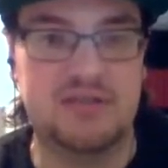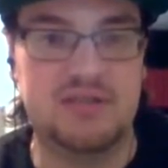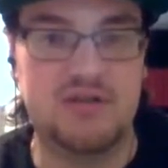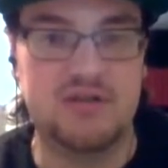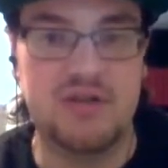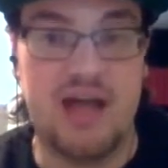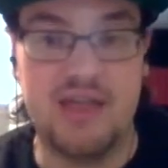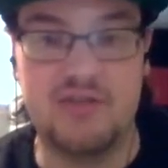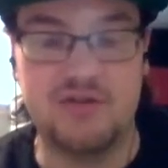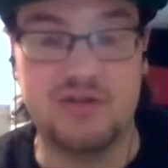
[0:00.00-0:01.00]

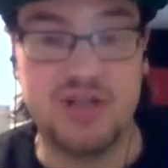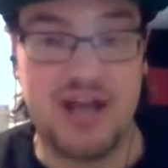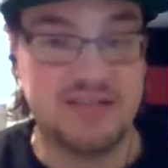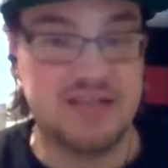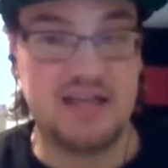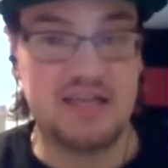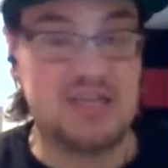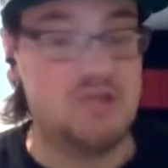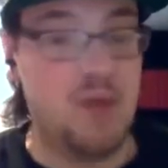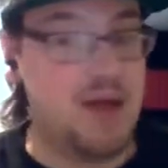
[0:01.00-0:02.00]
there's a chance that
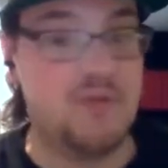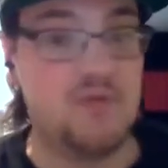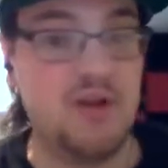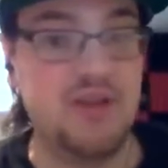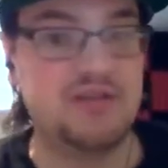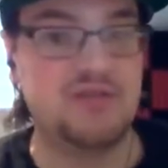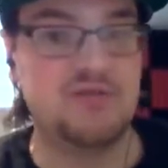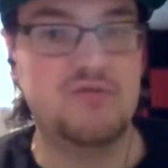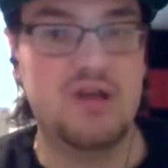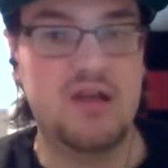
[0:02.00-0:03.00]
he might be willing
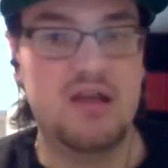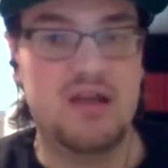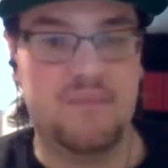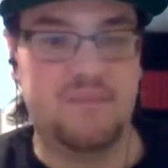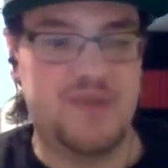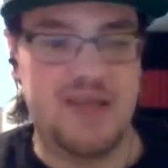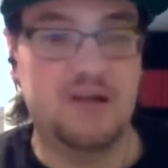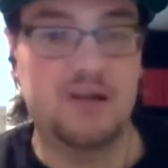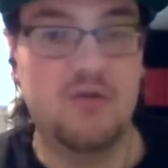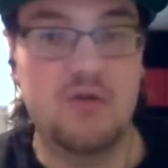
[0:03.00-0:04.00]
to take
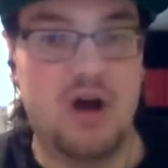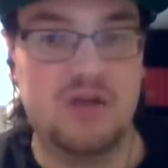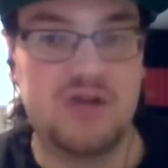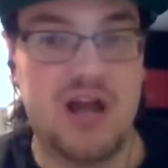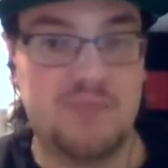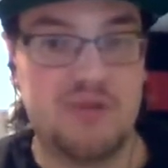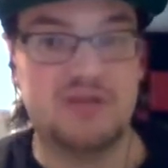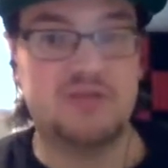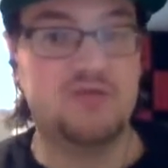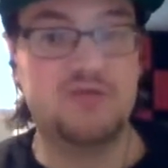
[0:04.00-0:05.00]
a low contract
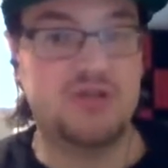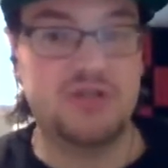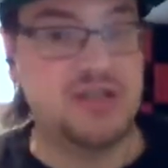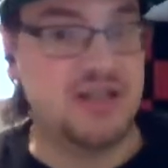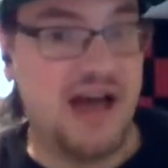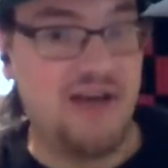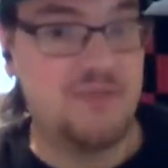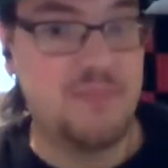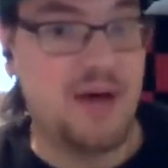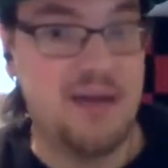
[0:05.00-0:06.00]
because New Jersey's going to have
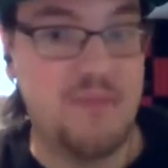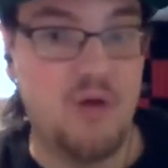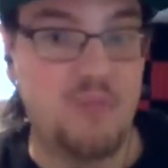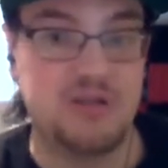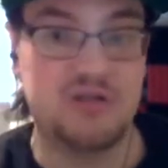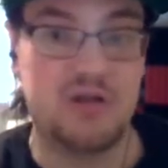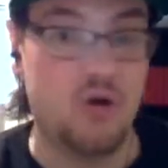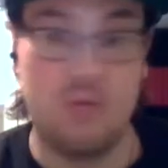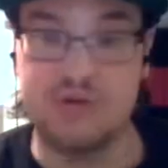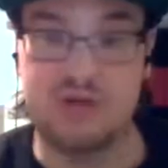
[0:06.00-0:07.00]
to buy him out because
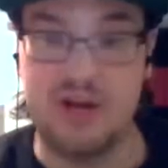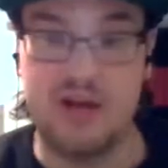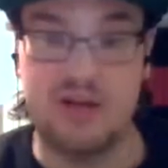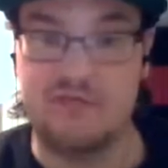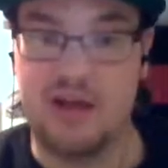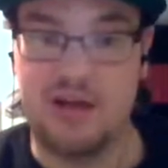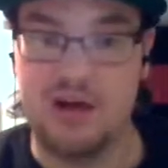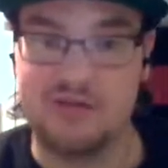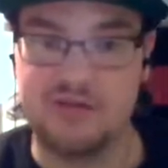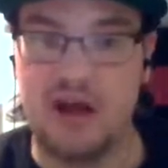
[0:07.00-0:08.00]
no one's trading for that
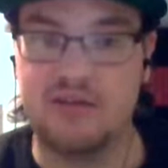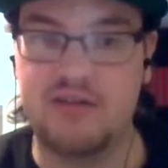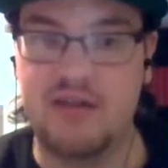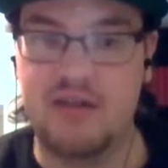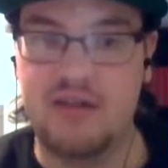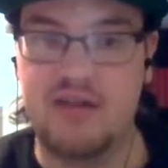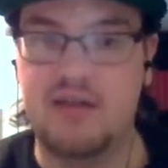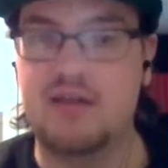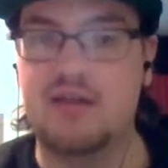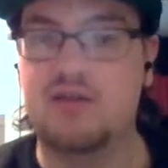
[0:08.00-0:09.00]
contract.
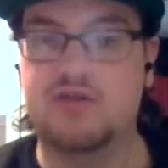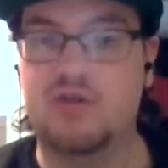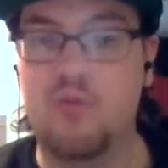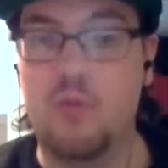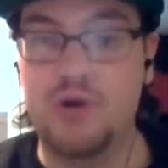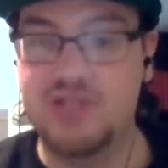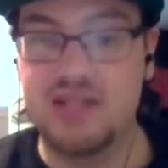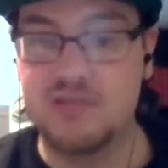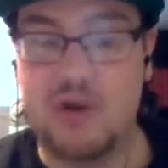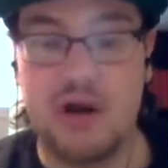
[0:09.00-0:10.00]
So once he
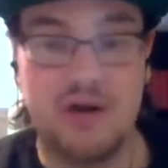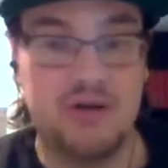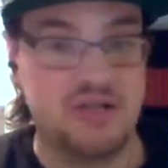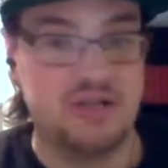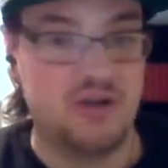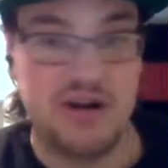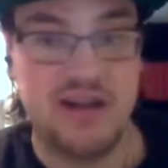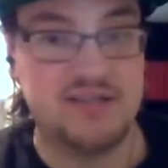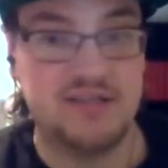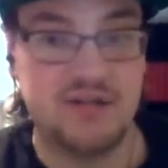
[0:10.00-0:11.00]
gets bought out, he's starting
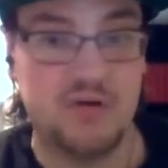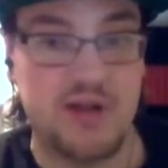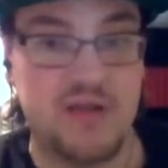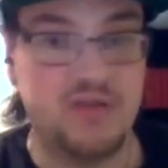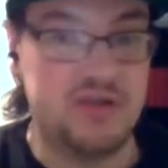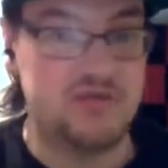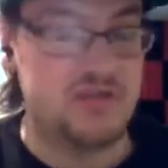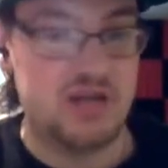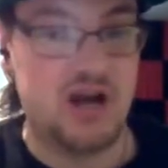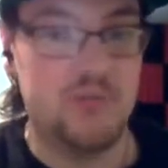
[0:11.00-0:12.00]
at zero again. The Leafs
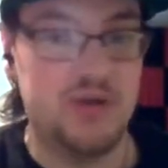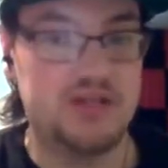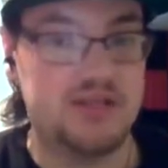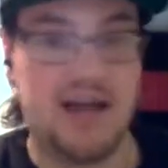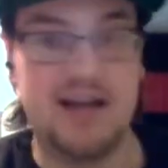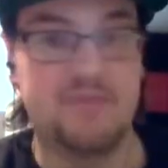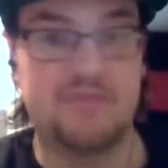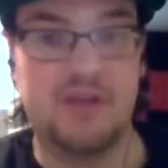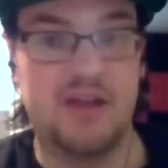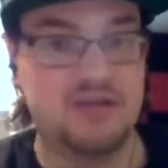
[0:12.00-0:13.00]
can come in, sign him
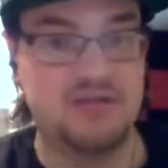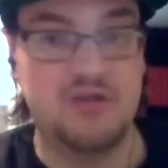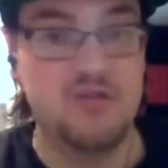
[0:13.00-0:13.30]
for like $2